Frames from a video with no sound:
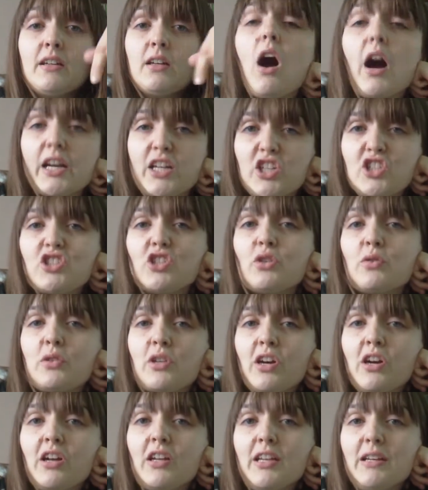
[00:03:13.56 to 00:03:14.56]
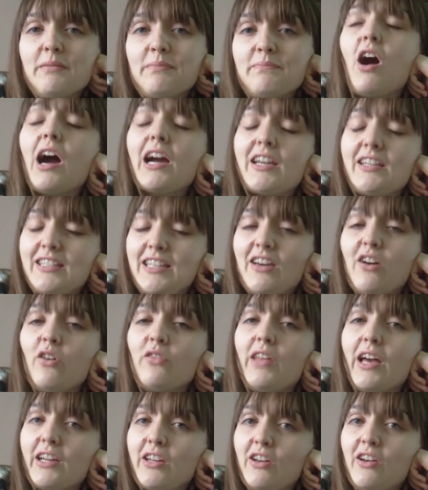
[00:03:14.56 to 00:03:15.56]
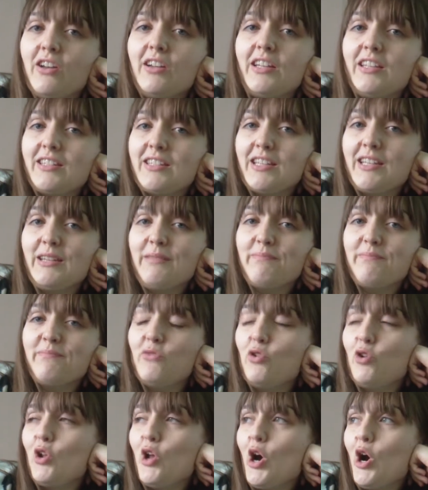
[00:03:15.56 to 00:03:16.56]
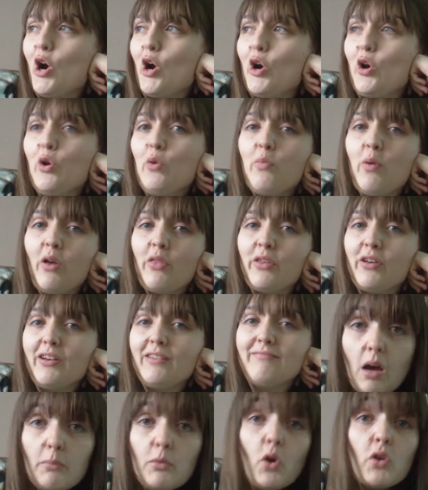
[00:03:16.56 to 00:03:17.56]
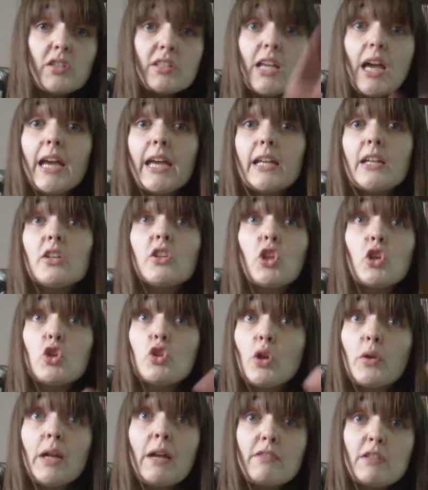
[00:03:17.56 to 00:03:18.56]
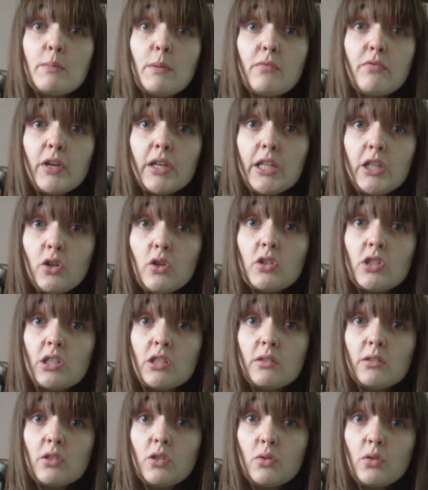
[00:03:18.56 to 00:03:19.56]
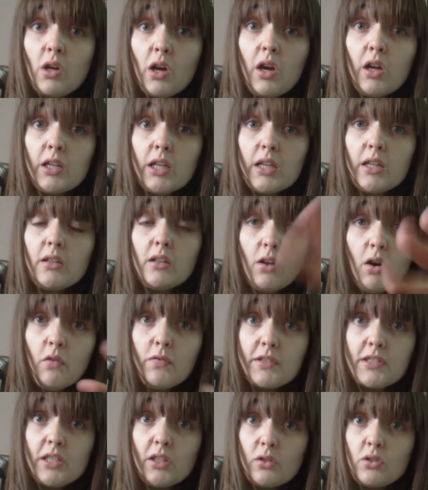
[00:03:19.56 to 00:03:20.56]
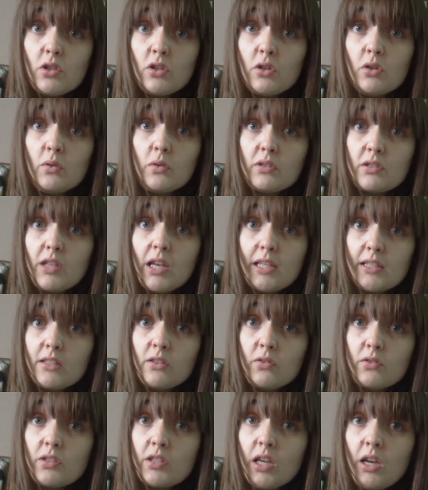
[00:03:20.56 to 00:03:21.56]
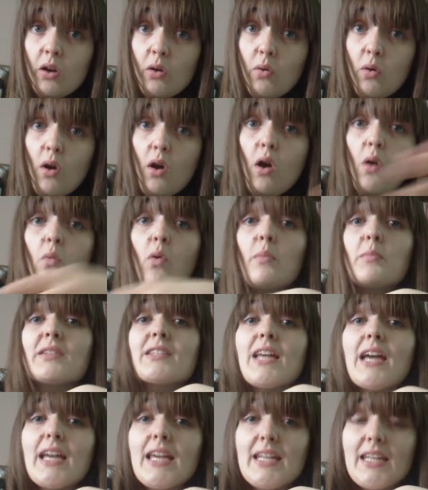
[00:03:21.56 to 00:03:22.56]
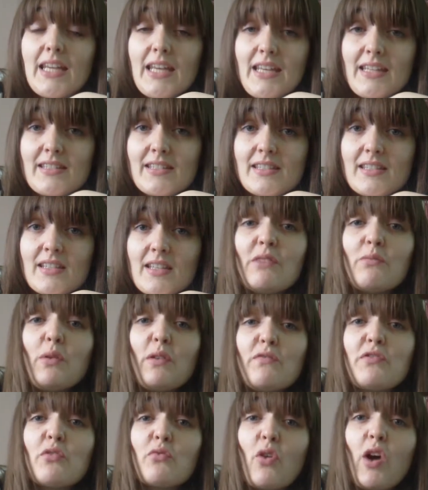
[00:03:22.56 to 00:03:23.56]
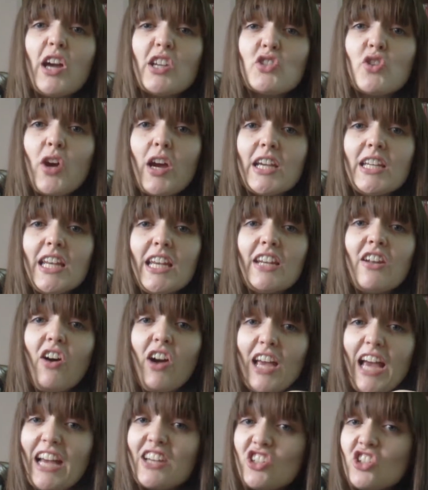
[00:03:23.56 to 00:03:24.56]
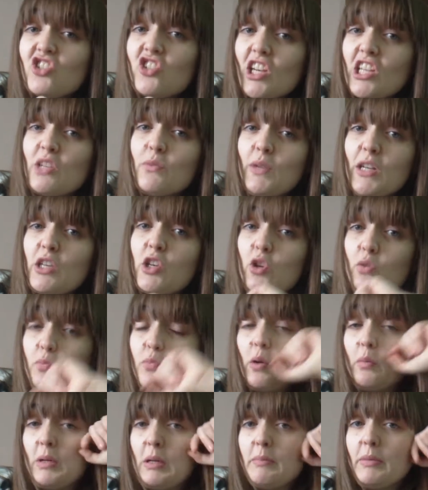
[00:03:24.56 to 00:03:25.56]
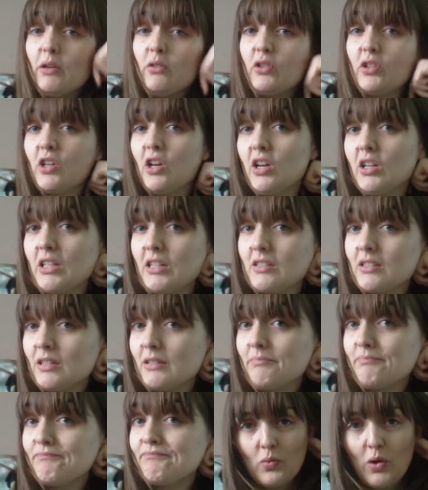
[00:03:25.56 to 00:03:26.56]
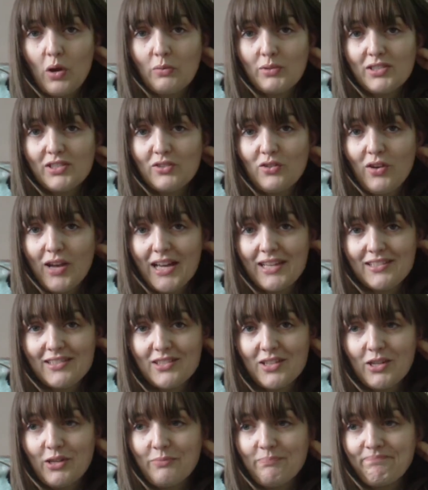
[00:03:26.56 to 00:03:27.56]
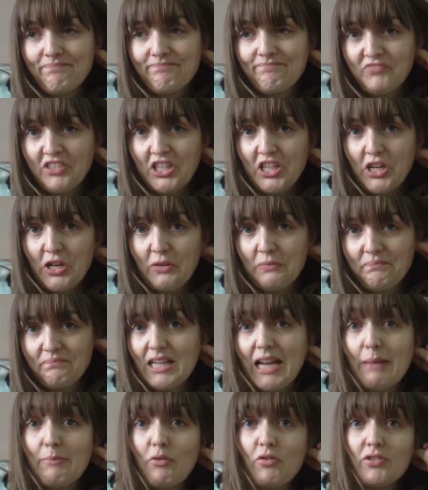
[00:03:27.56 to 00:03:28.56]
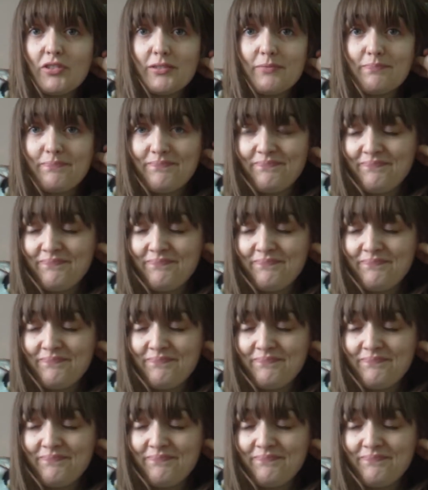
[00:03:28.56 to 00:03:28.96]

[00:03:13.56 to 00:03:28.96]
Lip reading: I could do curling. I could get on that curling team. No bother. I'm not saying that you don't have to be really good to do curling. Obviously you do, it takes a lot of skill. What I'm saying is, with the right training, I actually genuinely could probably be on the curling team. Well, it's not as, you know, glamorous.